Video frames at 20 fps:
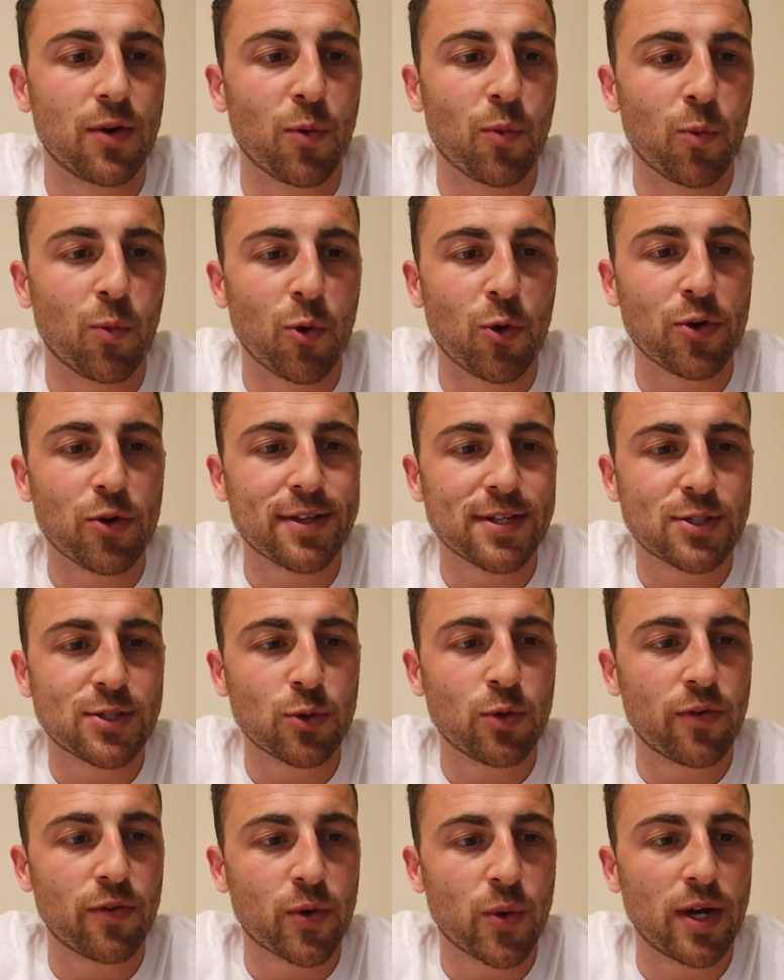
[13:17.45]
What are the
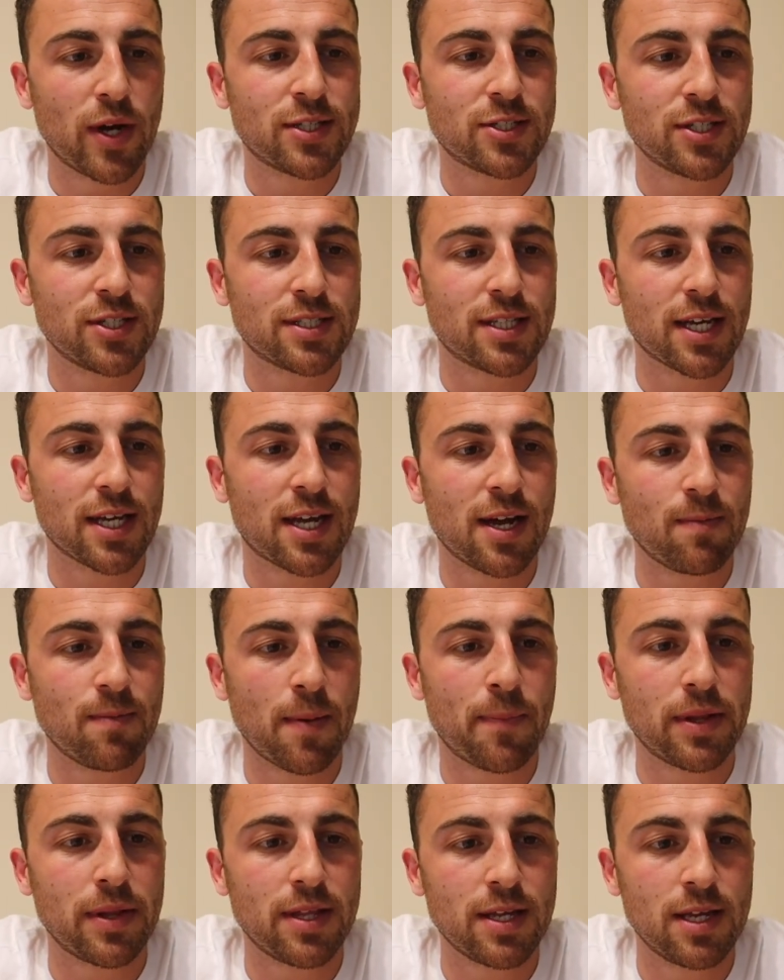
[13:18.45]
sort of questions that come
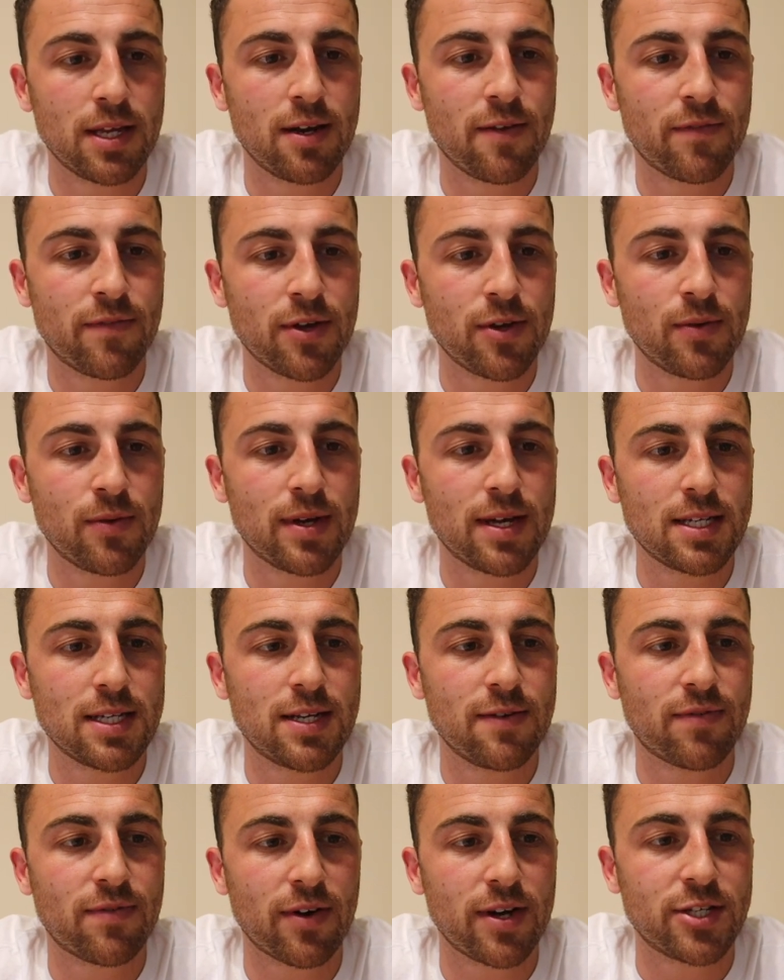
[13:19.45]
up in the interview? Is
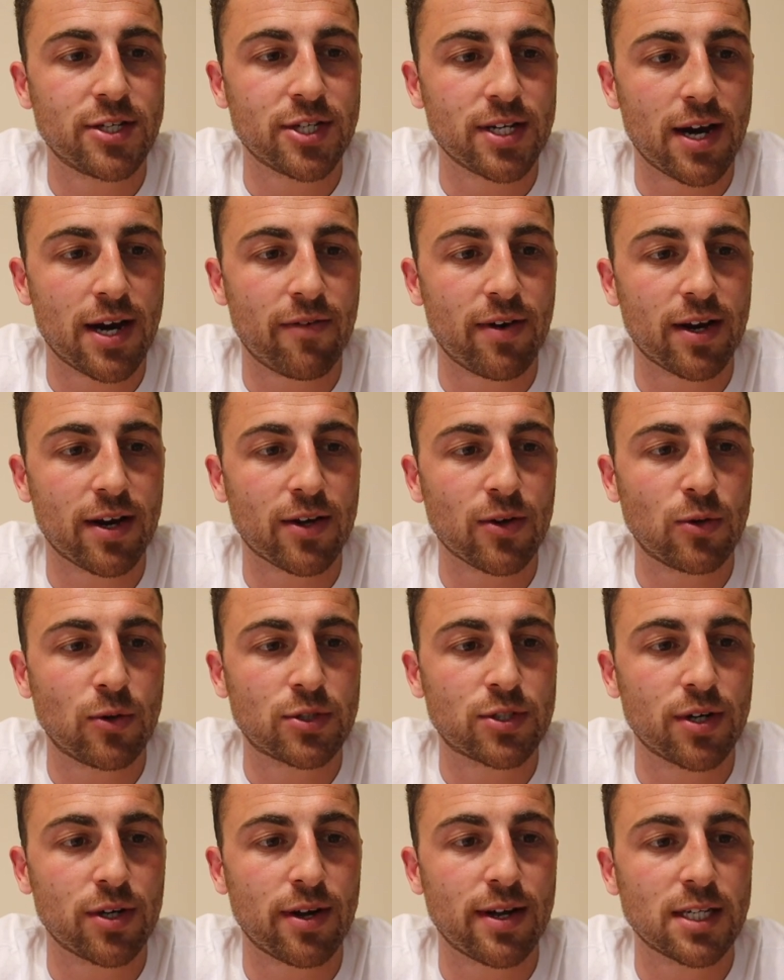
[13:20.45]
it very generic, or
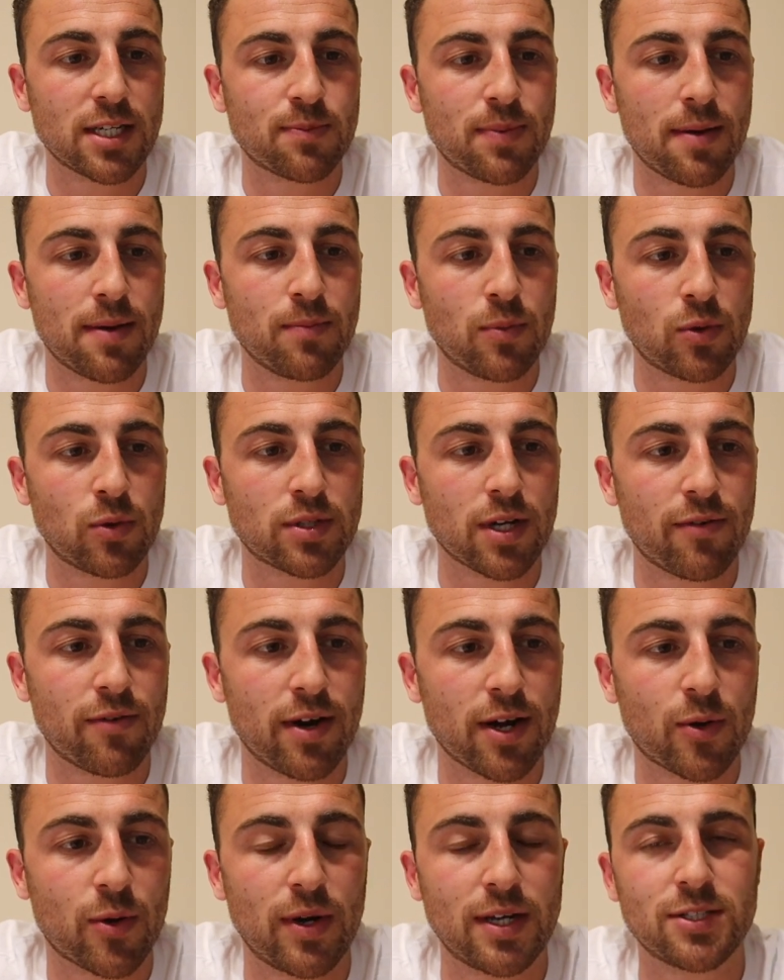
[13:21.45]
should I expect more
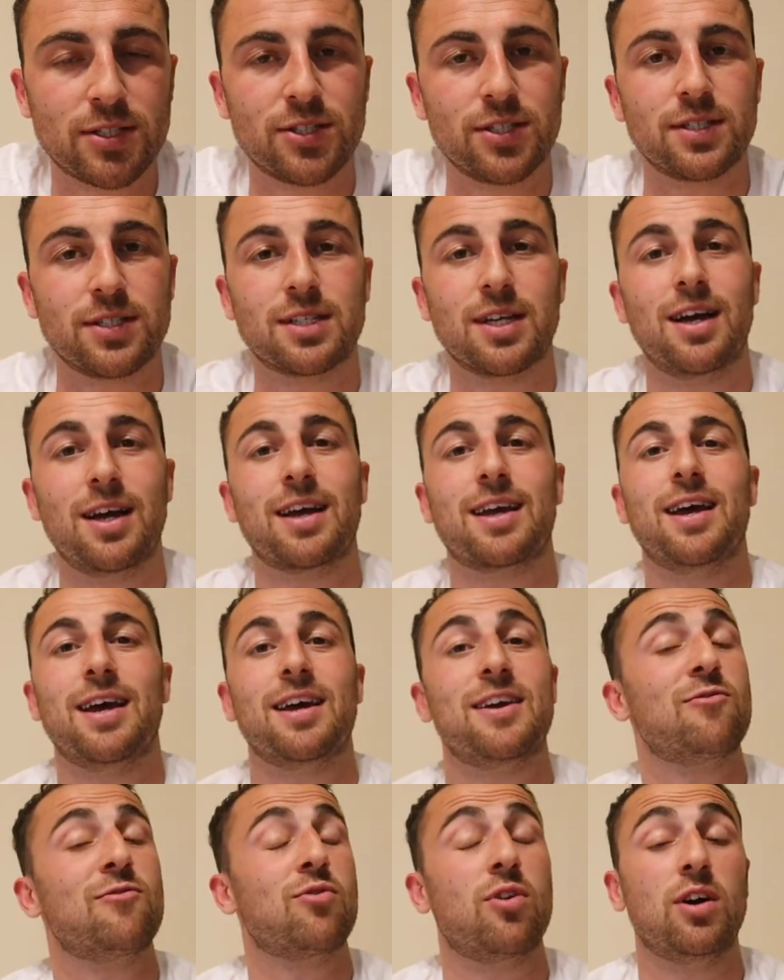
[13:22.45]
direct questions?
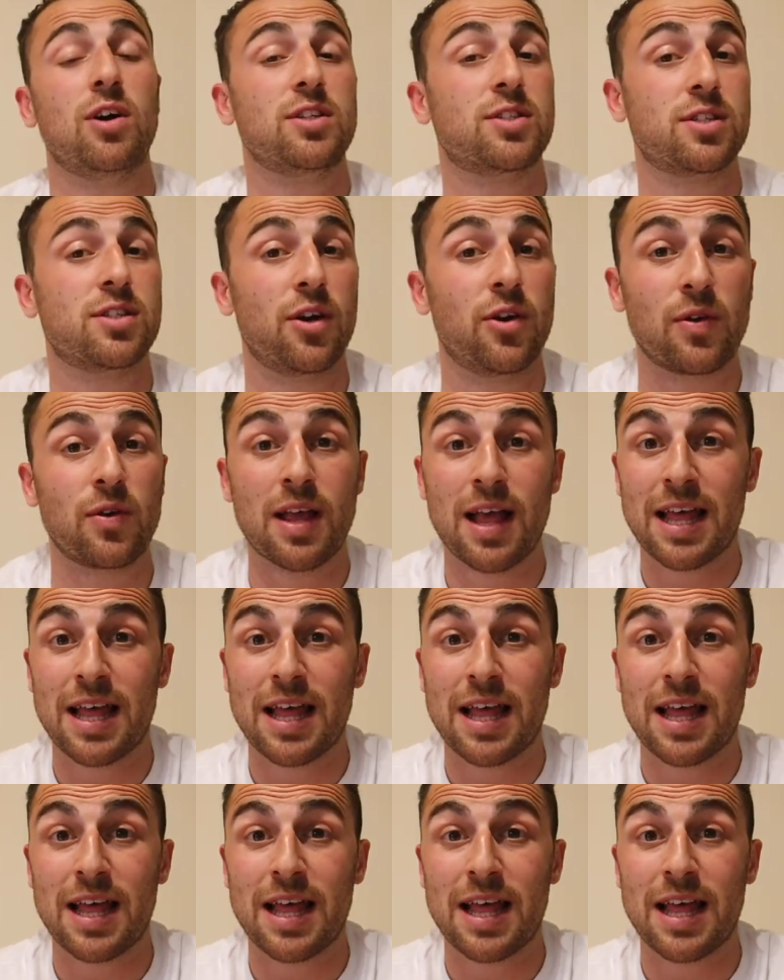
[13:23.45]
Okay, right, so